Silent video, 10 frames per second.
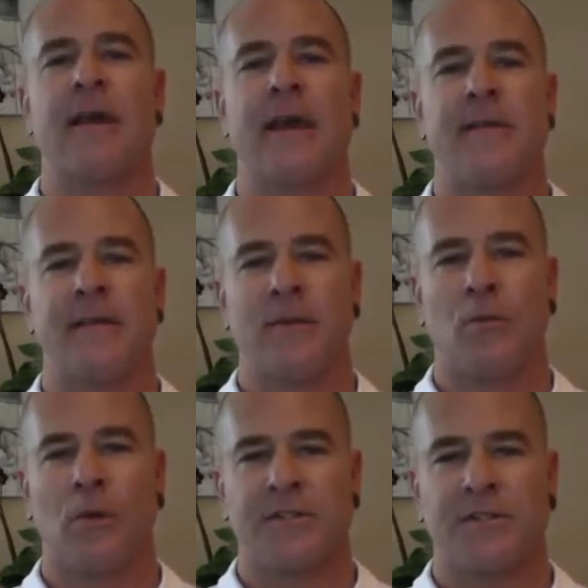And then
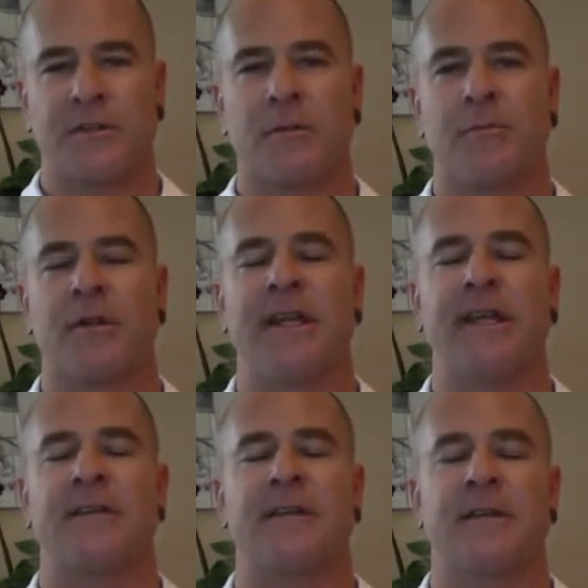once you're
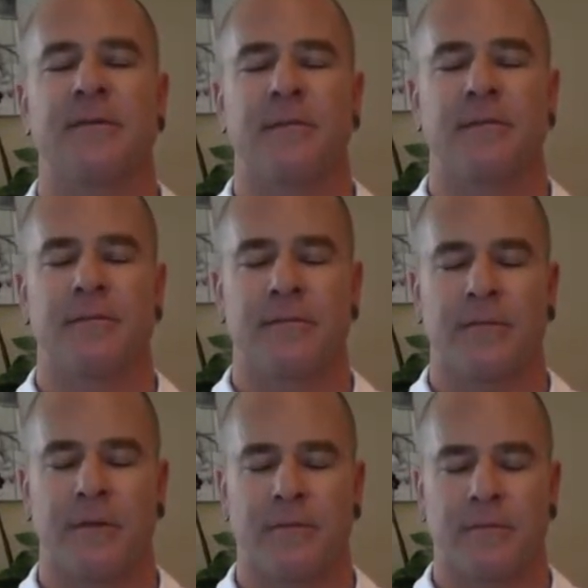complete,
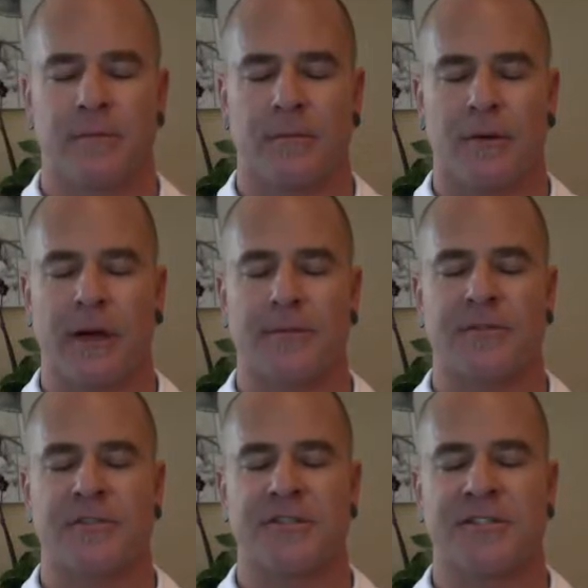perhaps
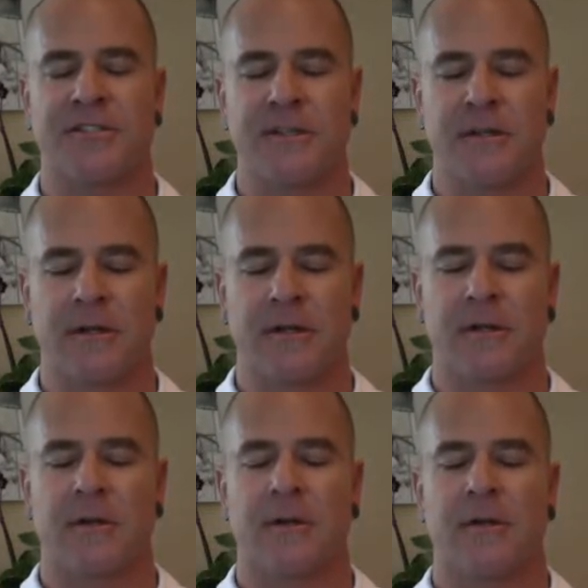just
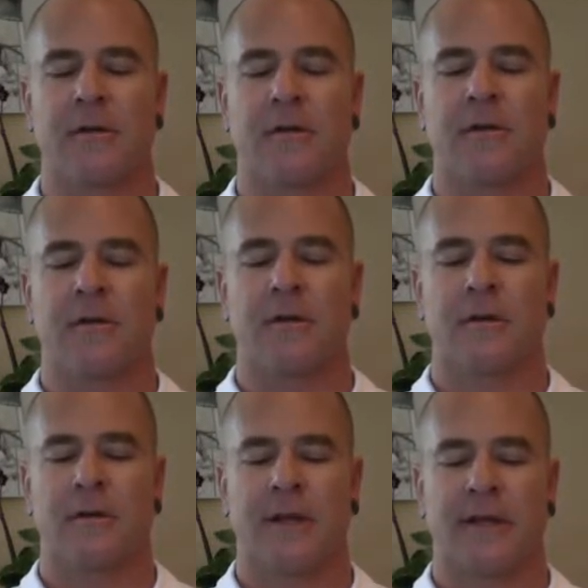
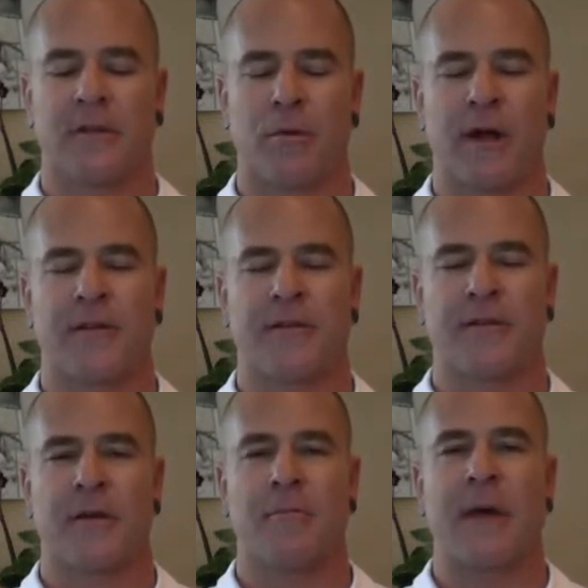letting the breath
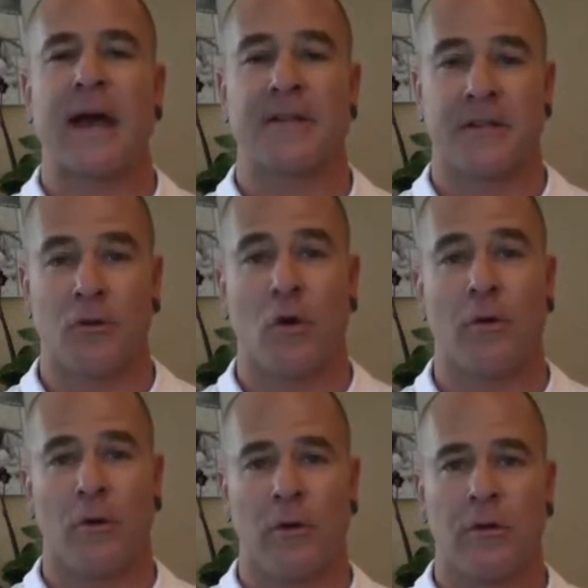come back to
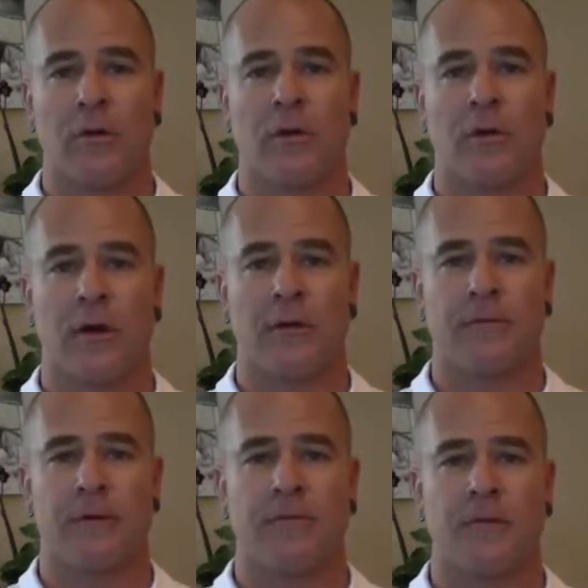normal
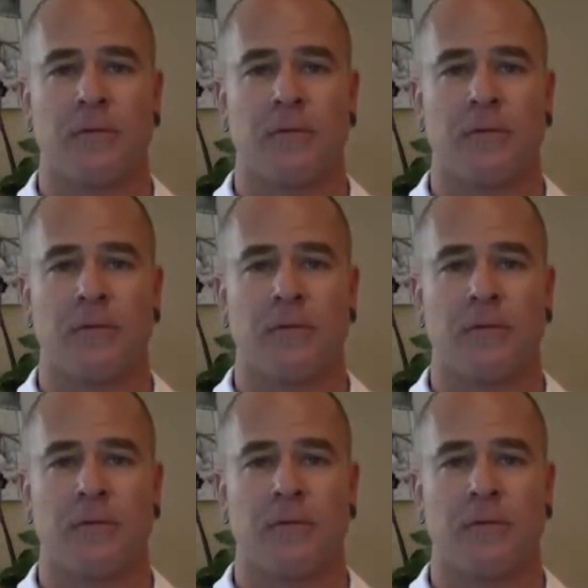for a few